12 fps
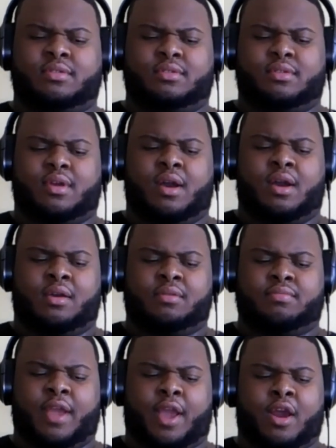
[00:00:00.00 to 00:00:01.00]

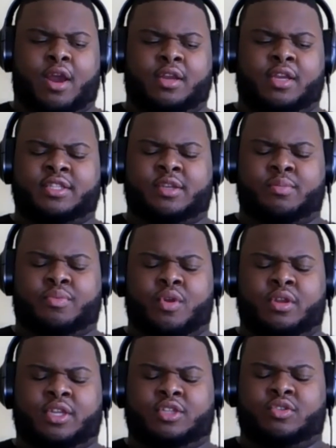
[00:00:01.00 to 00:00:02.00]
It is important
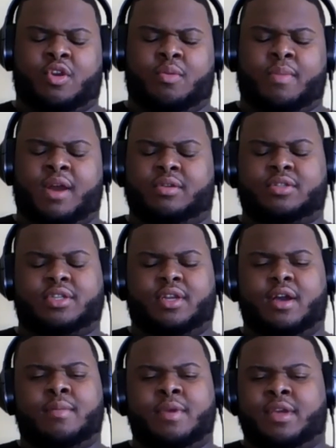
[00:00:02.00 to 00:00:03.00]
that you don't bottle shit up.
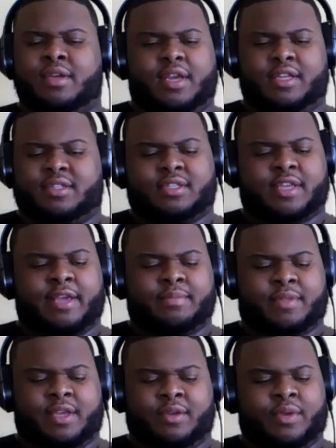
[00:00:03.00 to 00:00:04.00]
It's the same
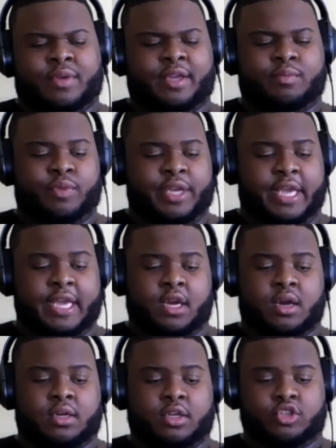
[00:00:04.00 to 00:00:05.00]
thing we hit
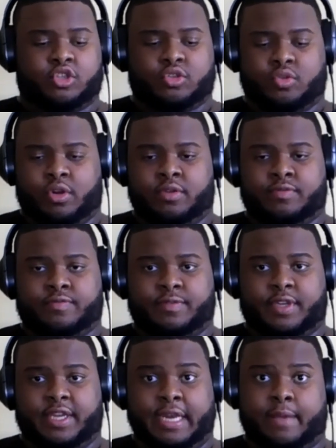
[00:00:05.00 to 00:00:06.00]
on sort of
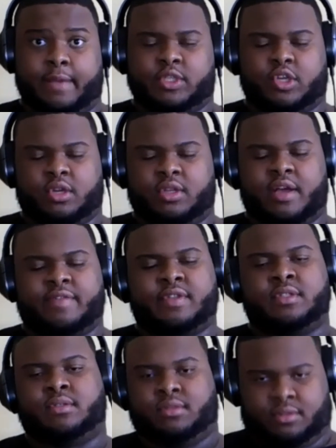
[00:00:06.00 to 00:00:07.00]
in episode 11.
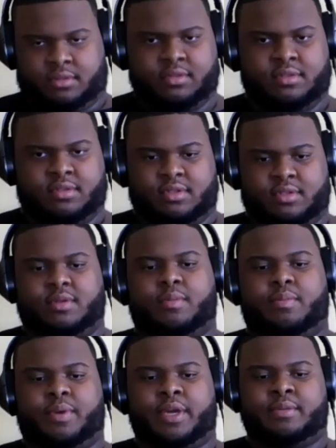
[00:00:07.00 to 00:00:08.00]

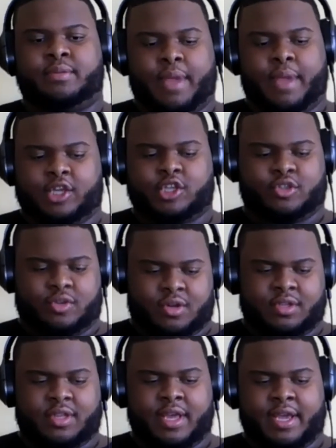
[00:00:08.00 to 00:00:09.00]
But make sure
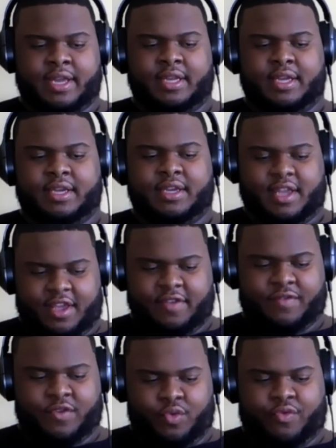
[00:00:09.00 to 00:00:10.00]
that if
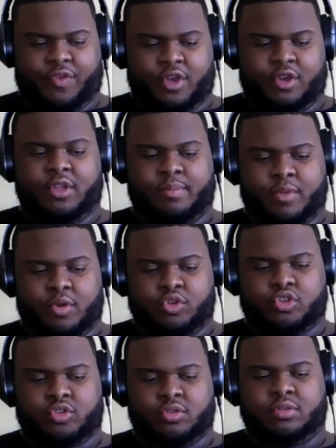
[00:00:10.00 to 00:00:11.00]
you feel
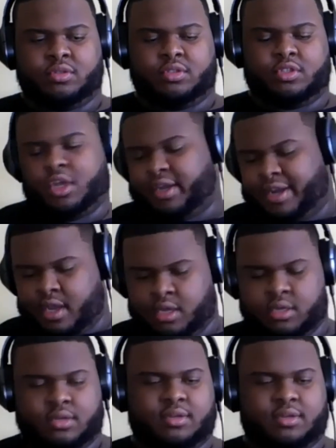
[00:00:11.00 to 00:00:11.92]
emotional, talk it out.